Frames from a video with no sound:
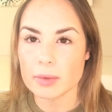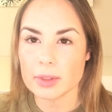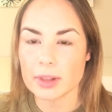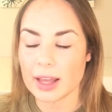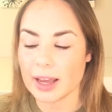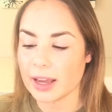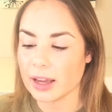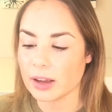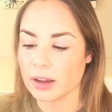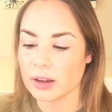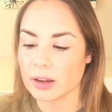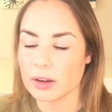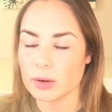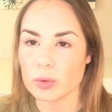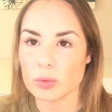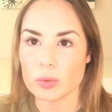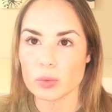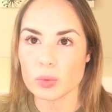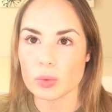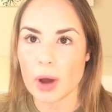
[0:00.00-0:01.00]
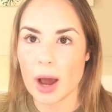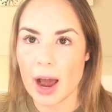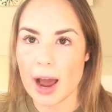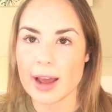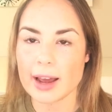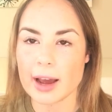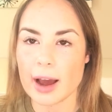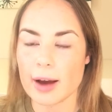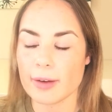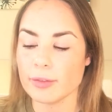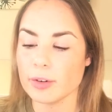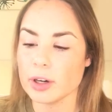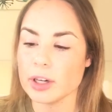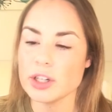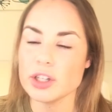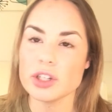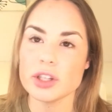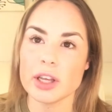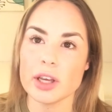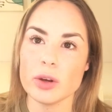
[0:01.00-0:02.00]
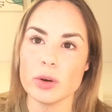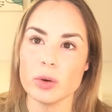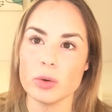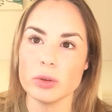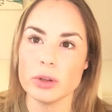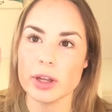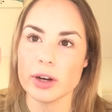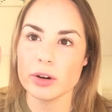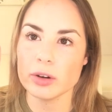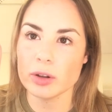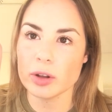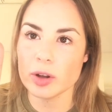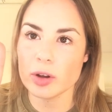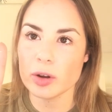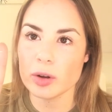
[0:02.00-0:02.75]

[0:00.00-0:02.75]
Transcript: like high coverage that you literally